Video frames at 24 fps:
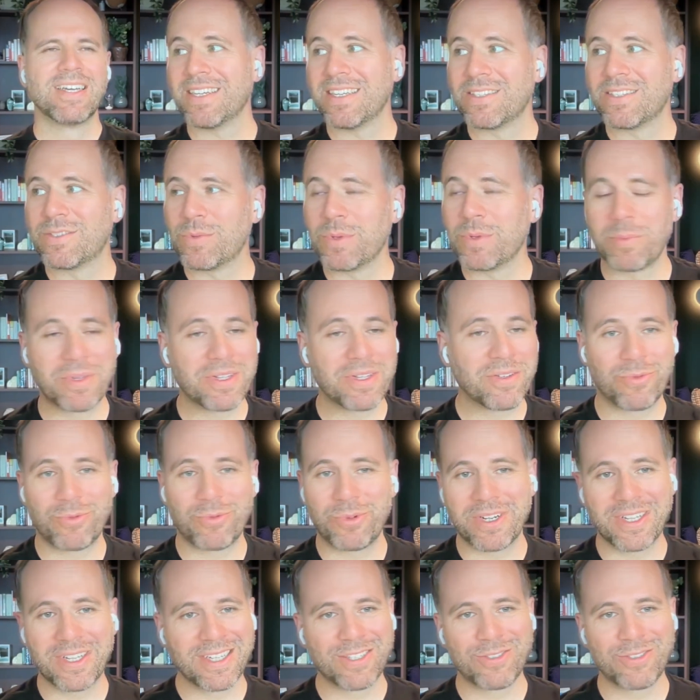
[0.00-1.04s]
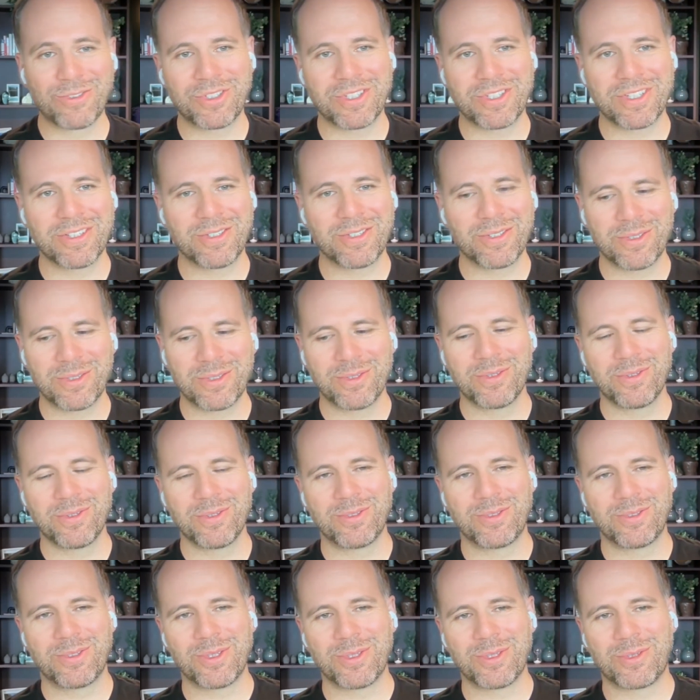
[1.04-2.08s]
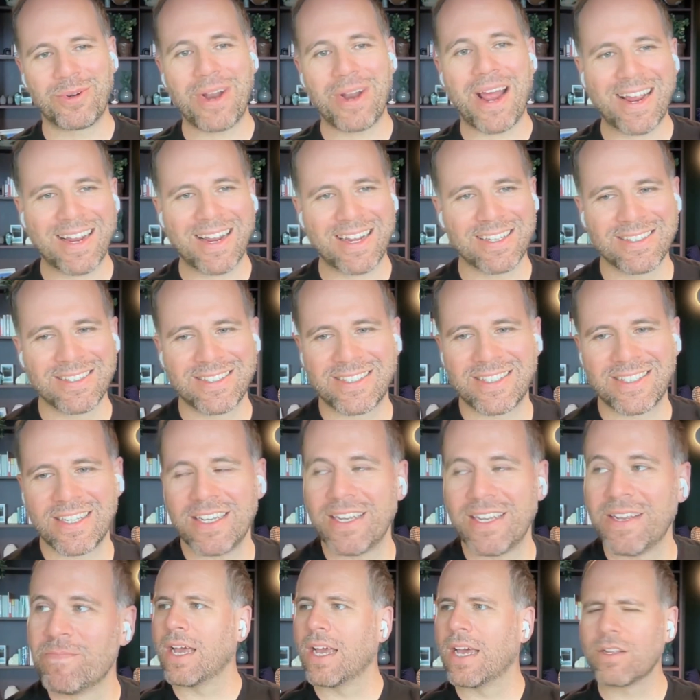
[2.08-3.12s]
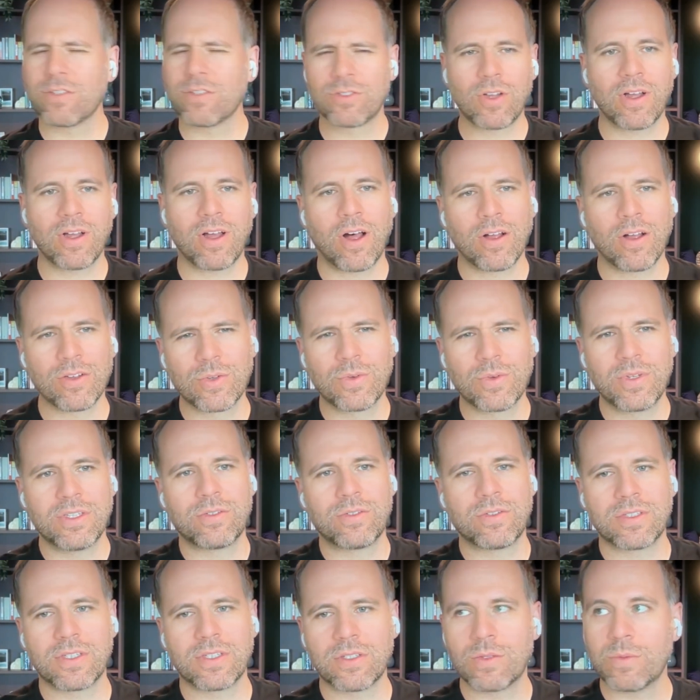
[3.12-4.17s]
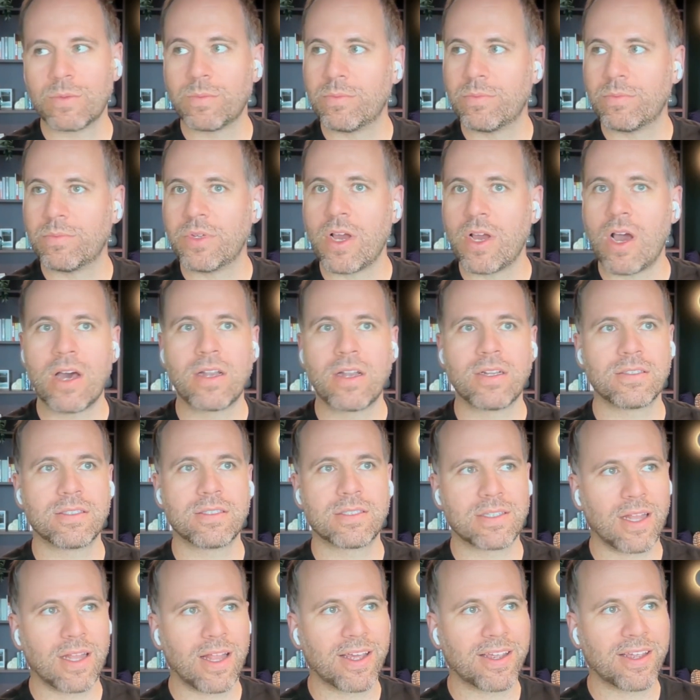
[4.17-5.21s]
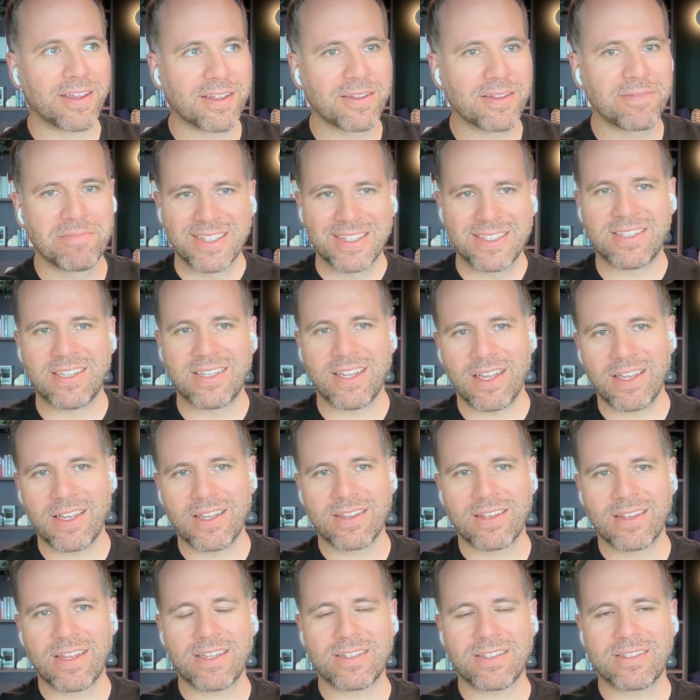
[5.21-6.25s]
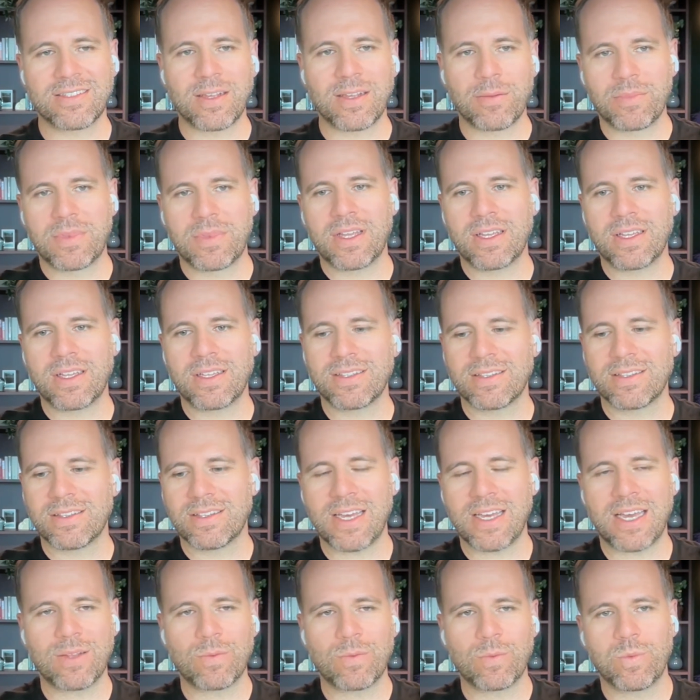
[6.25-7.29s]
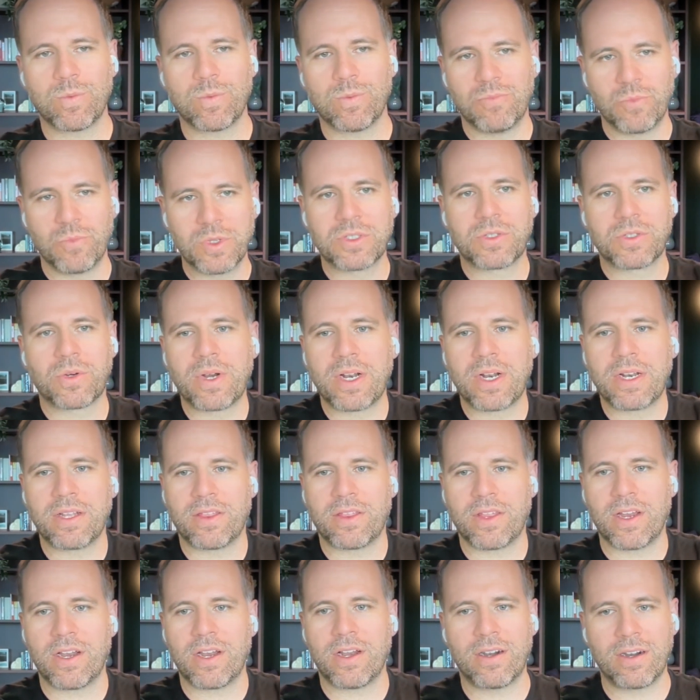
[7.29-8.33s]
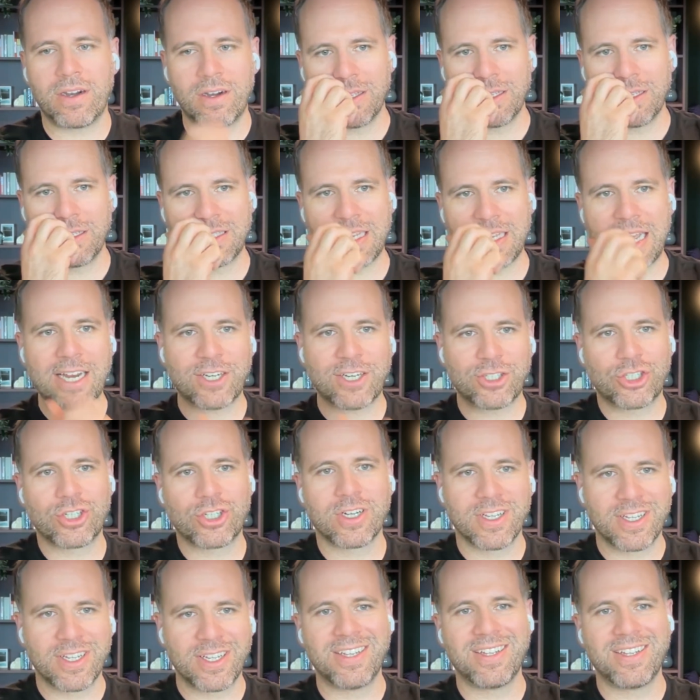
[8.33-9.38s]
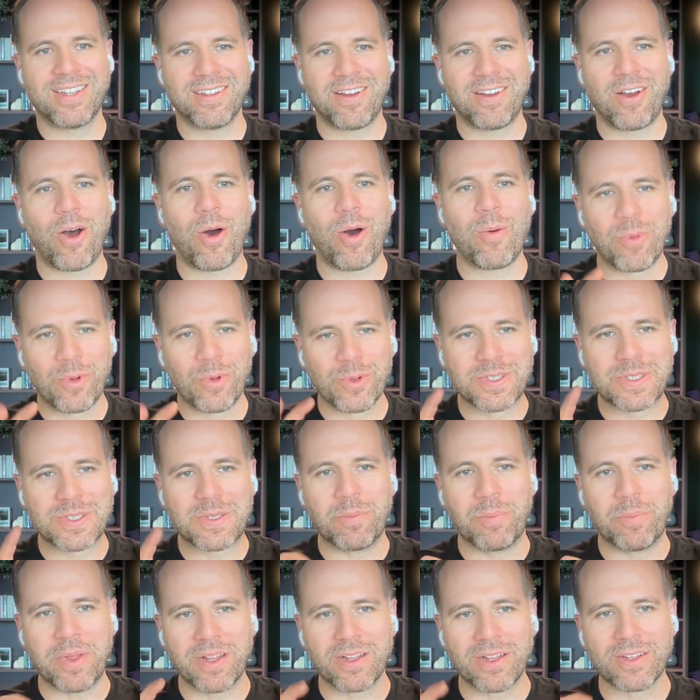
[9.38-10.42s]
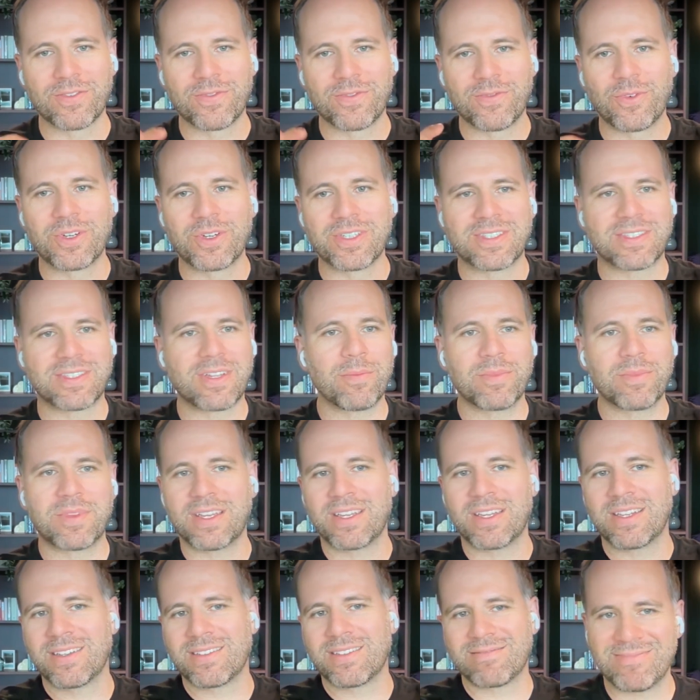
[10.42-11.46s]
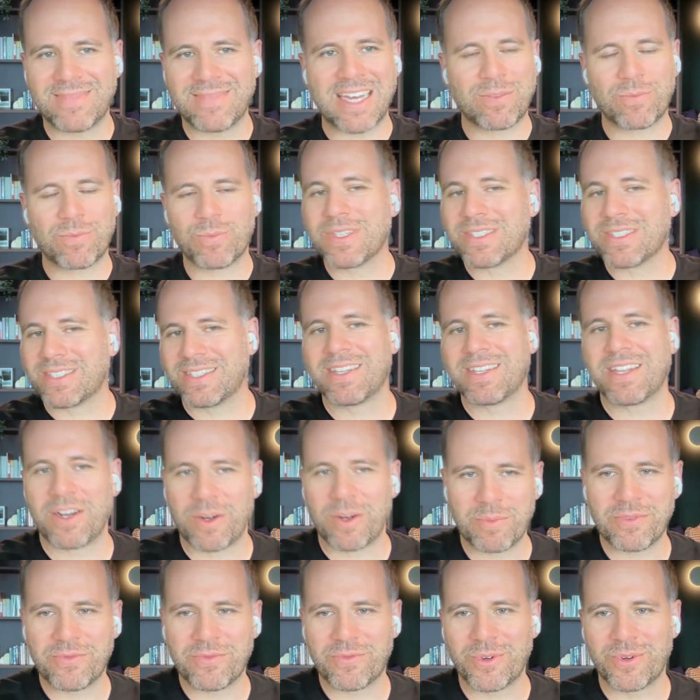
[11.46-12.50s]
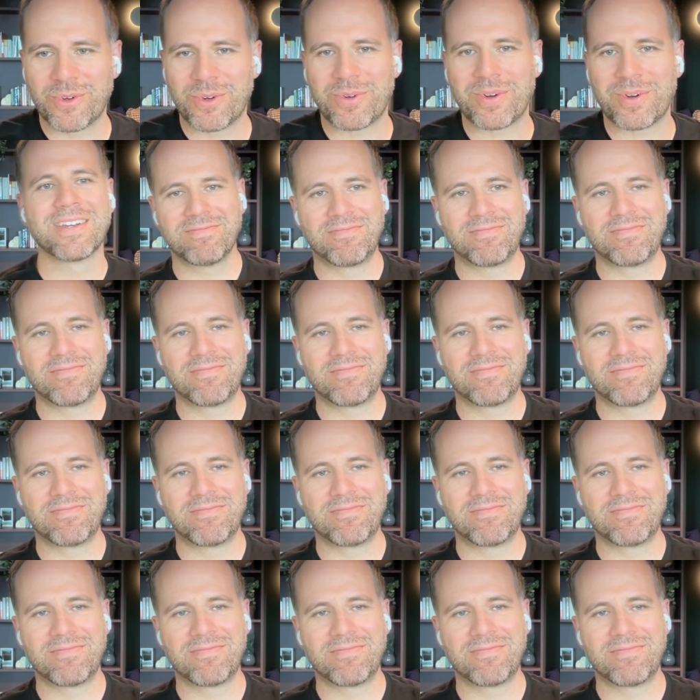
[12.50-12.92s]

It will be really interesting to to track and see, and it's also interesting to be honest, like seeing that something that was already there is actually almost built for something that wasn't there before.